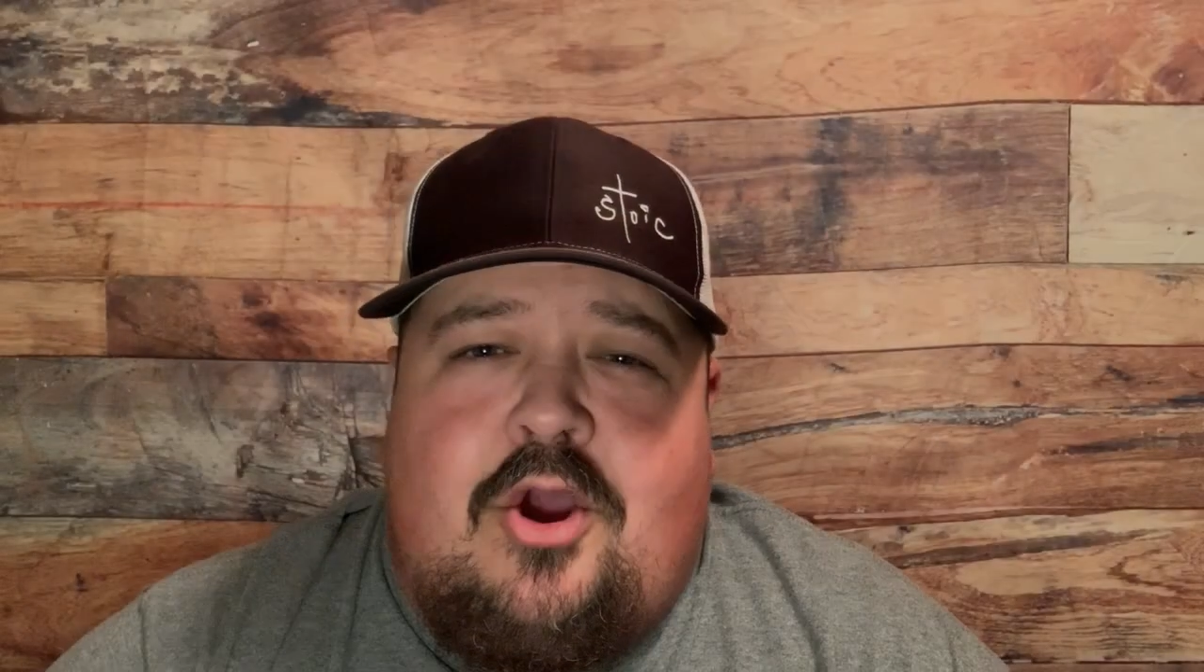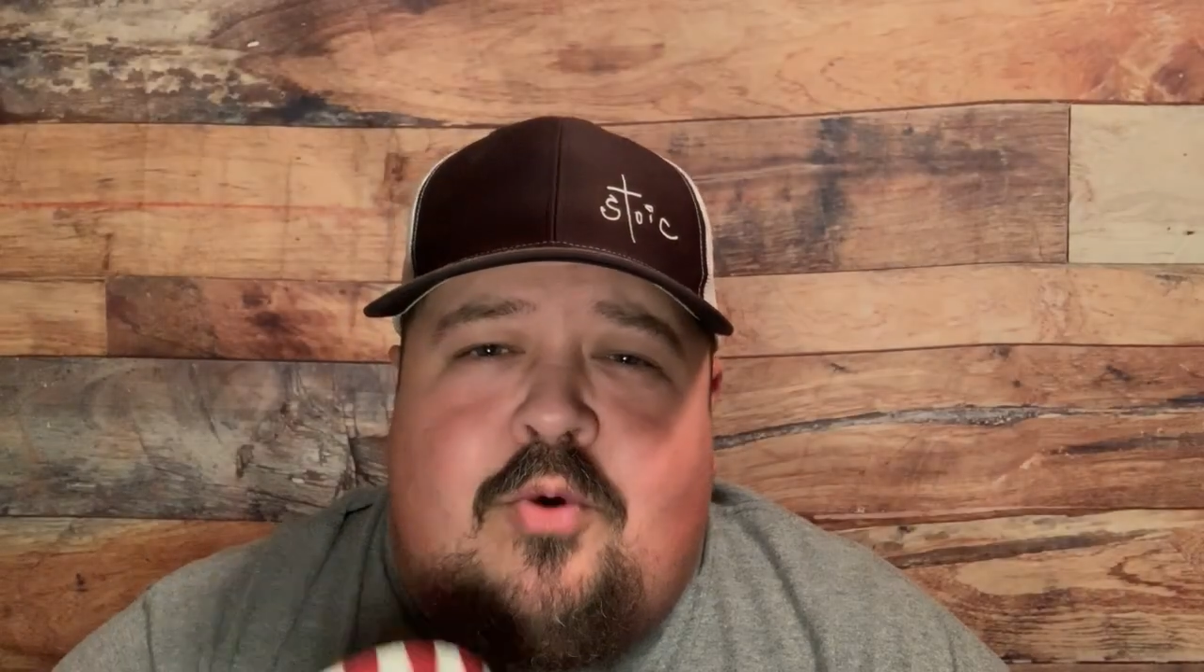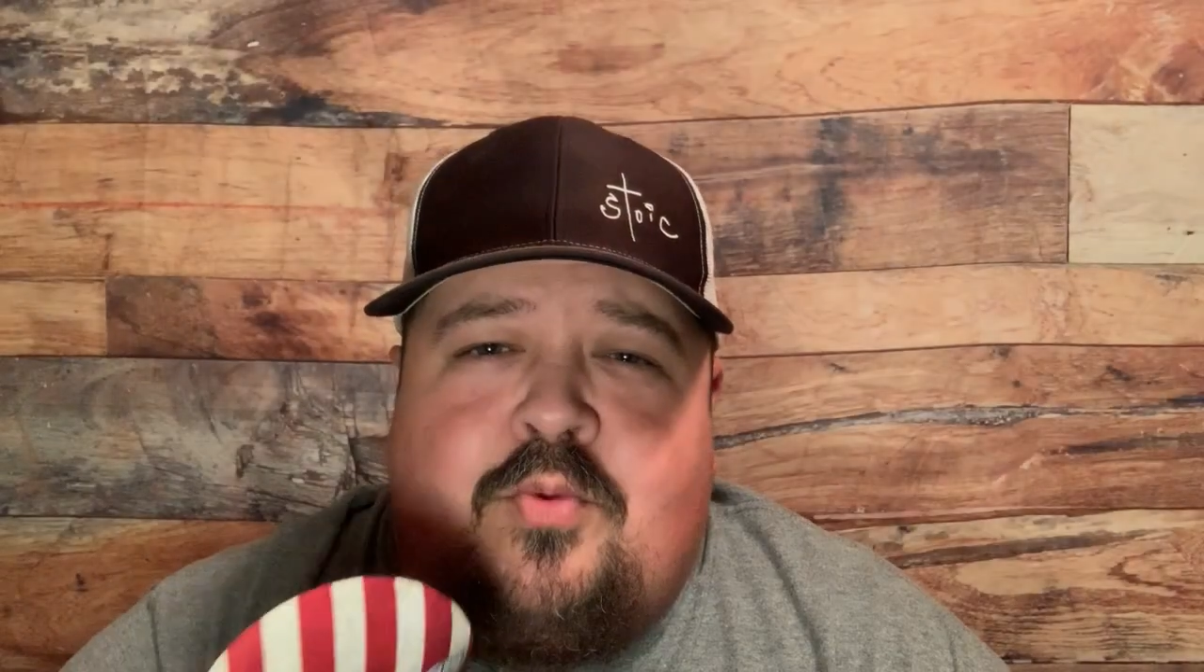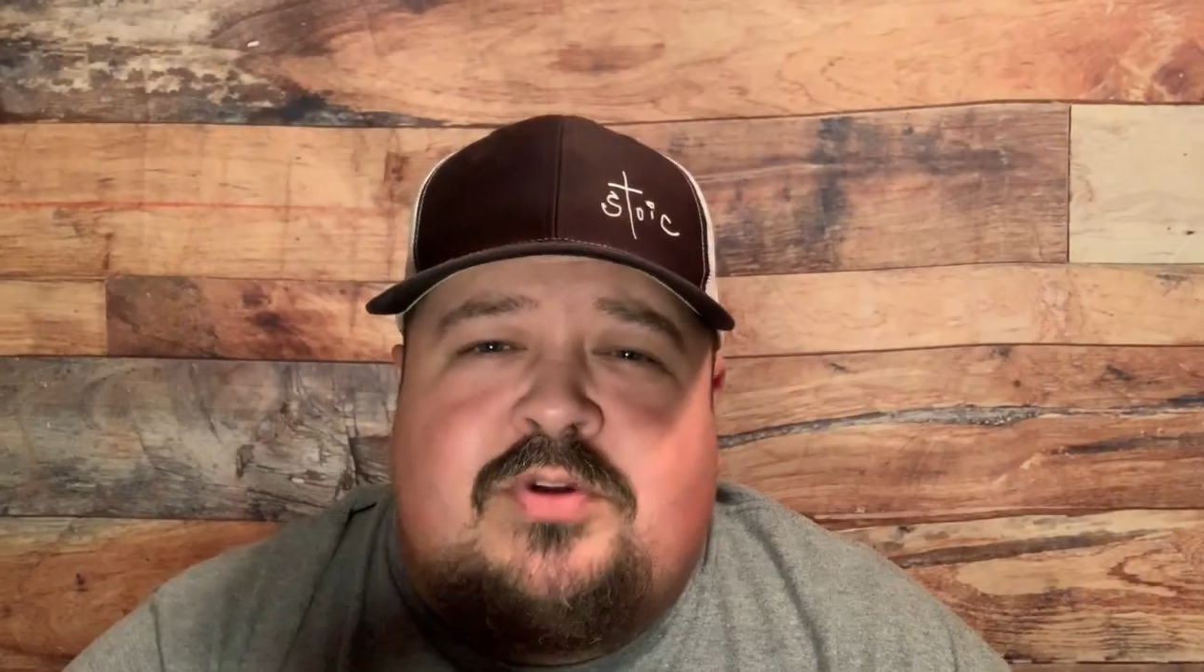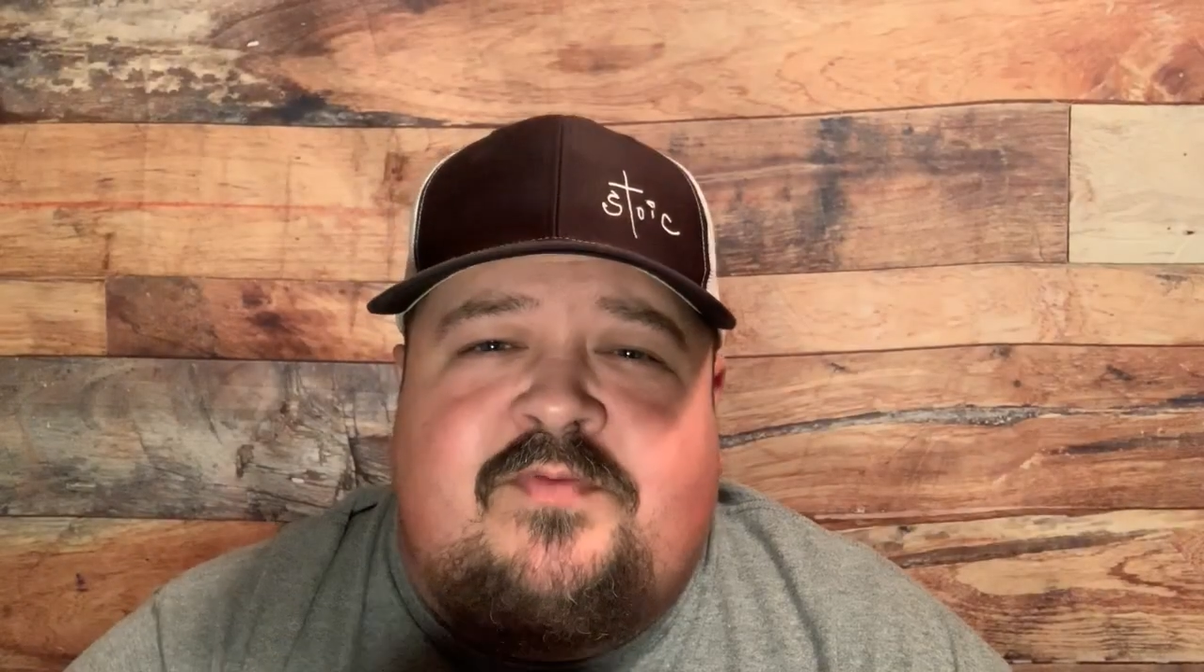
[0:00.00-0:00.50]
I
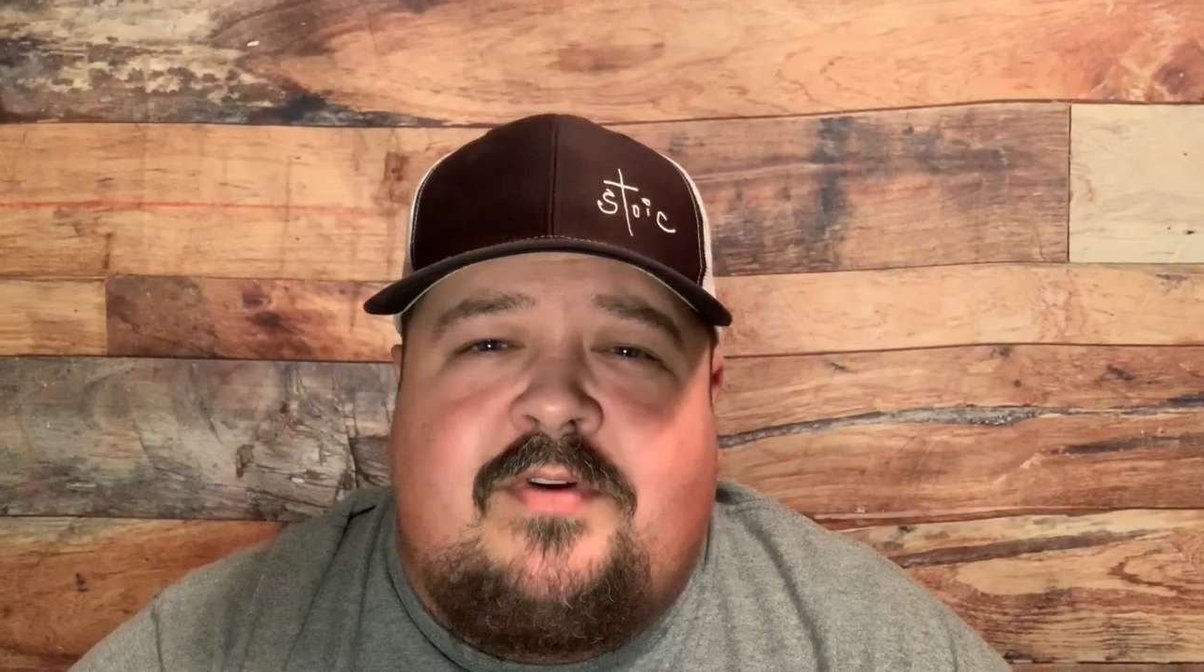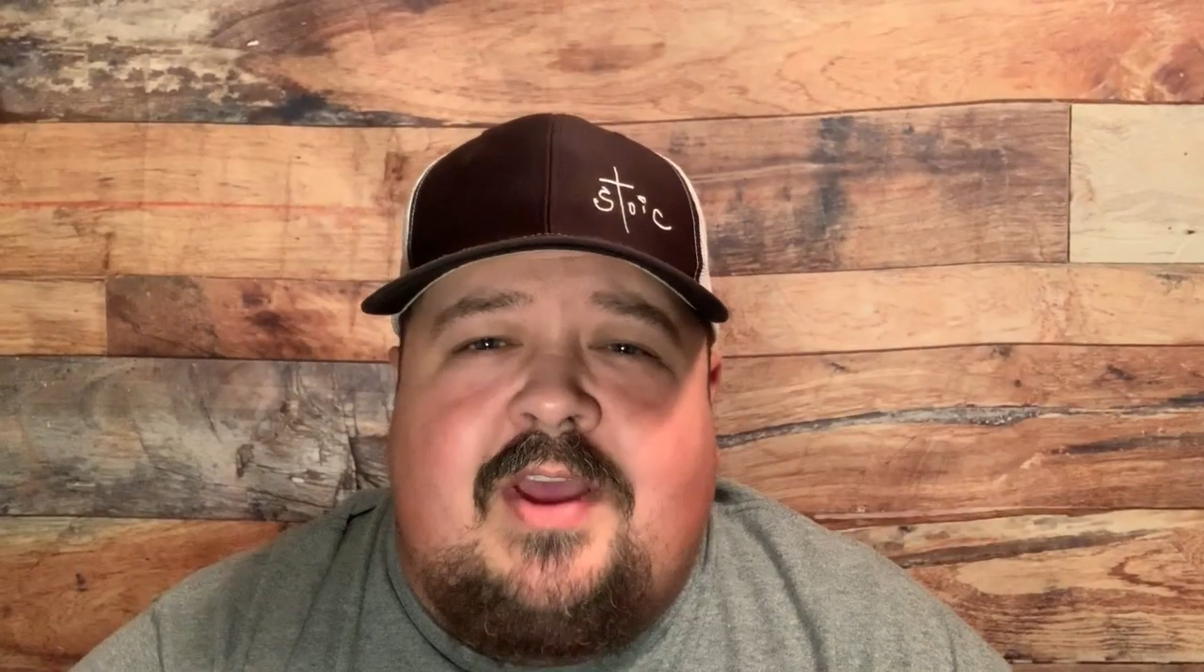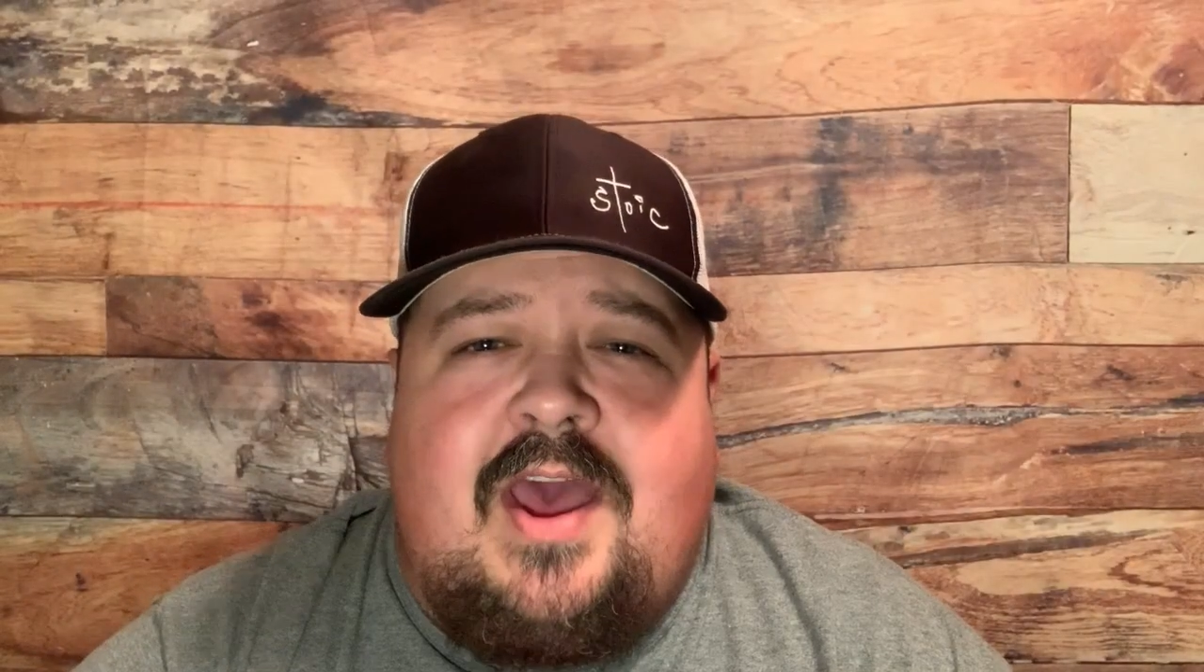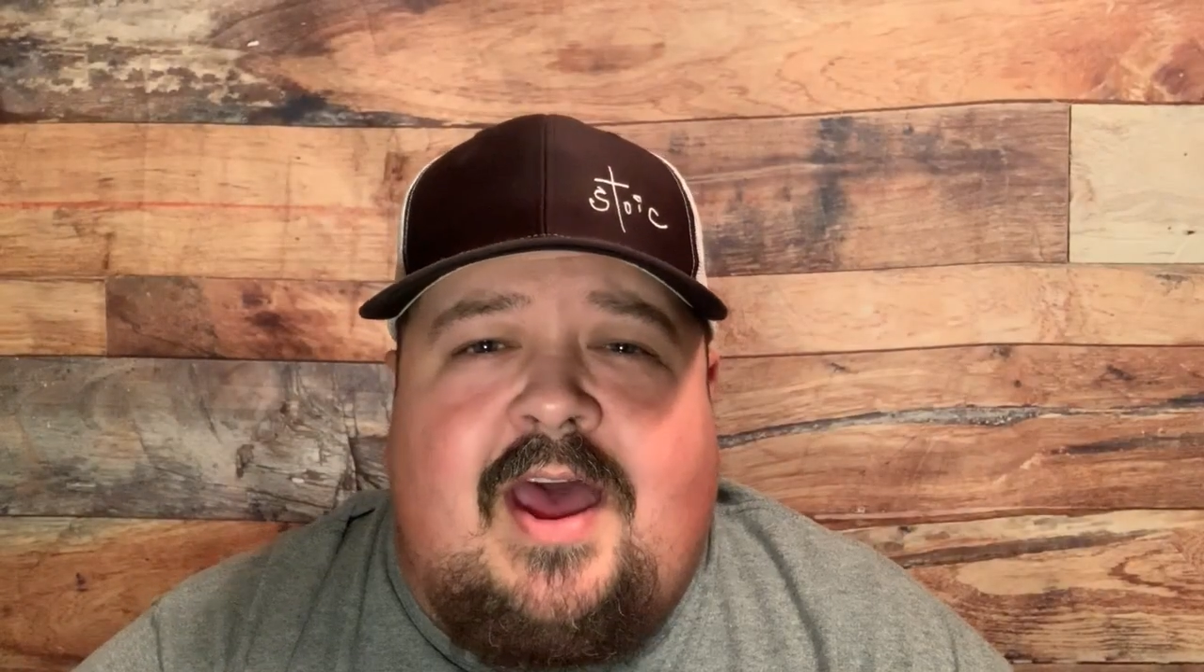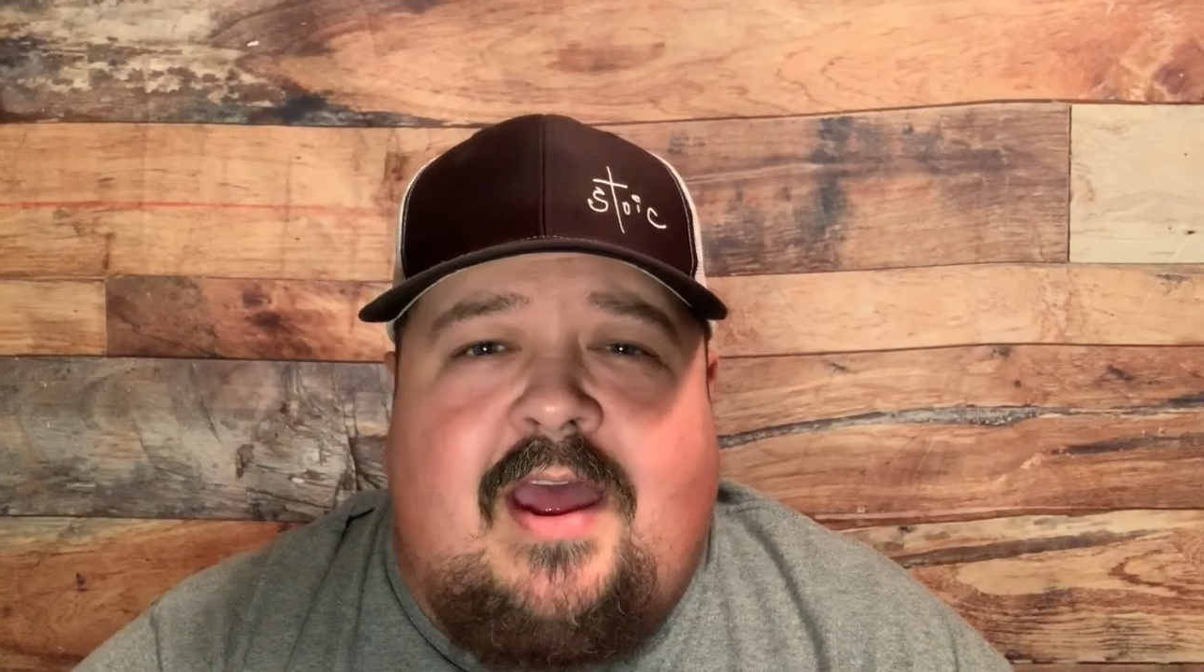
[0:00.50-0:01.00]
almost
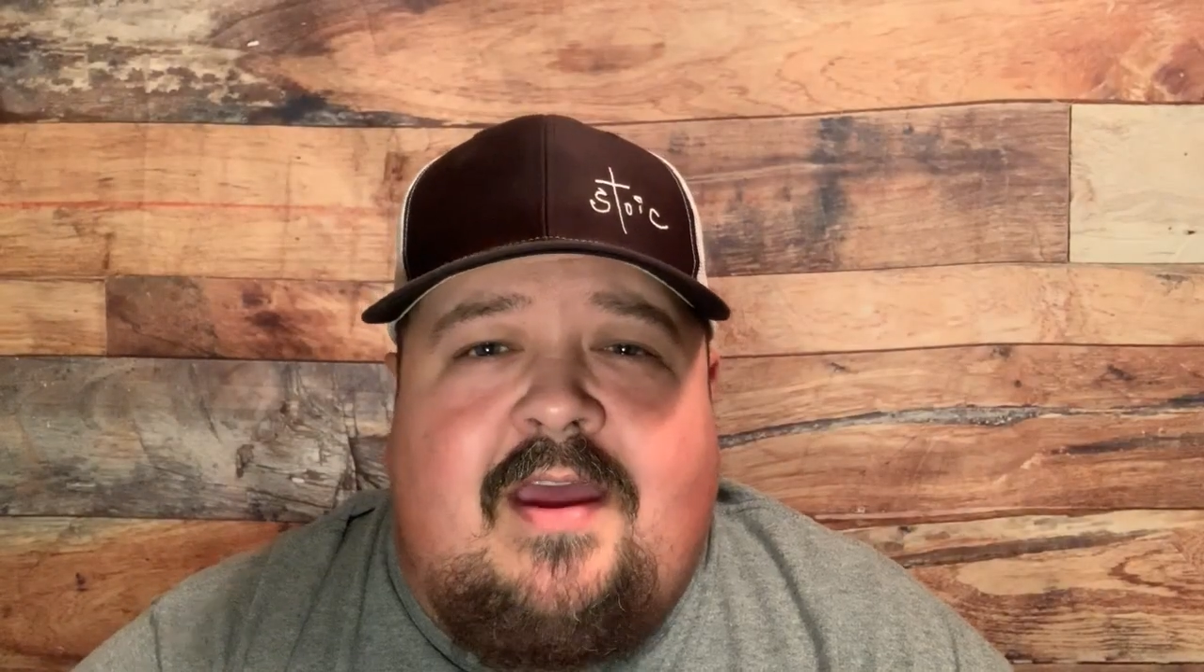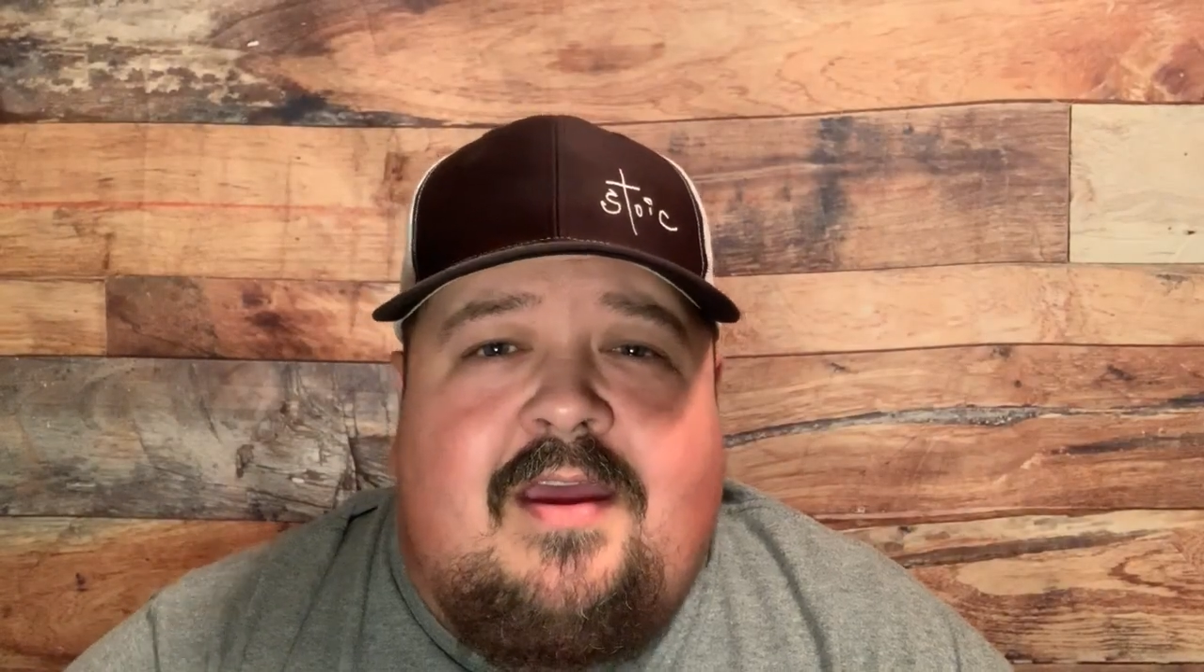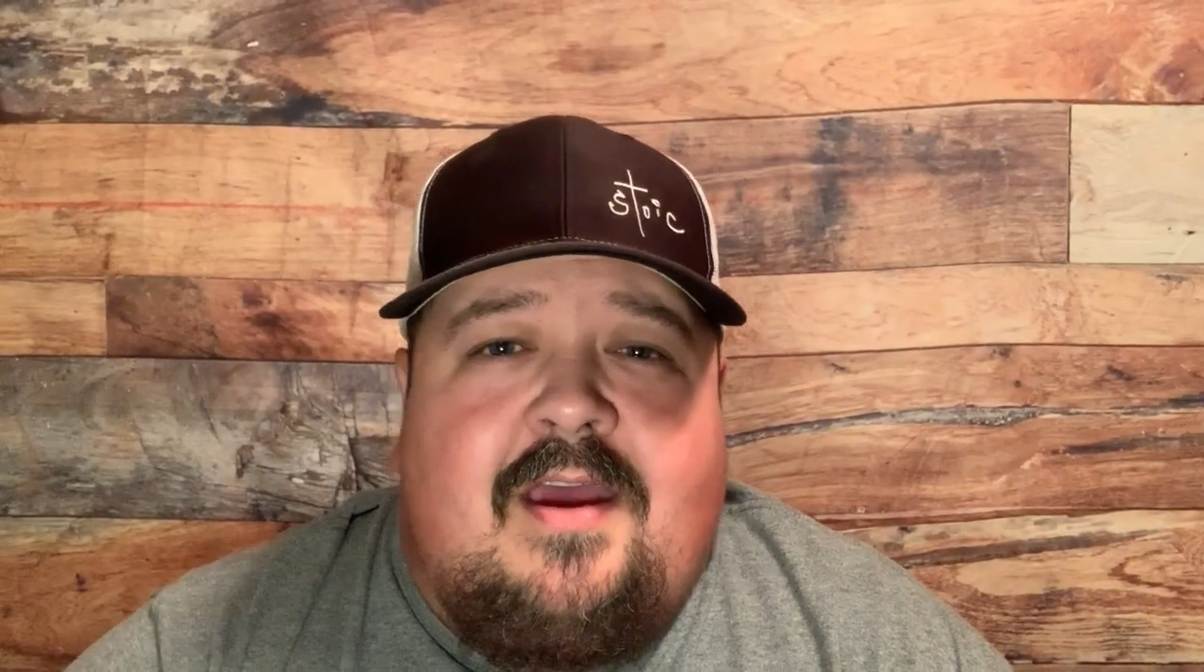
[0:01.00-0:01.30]
forgot.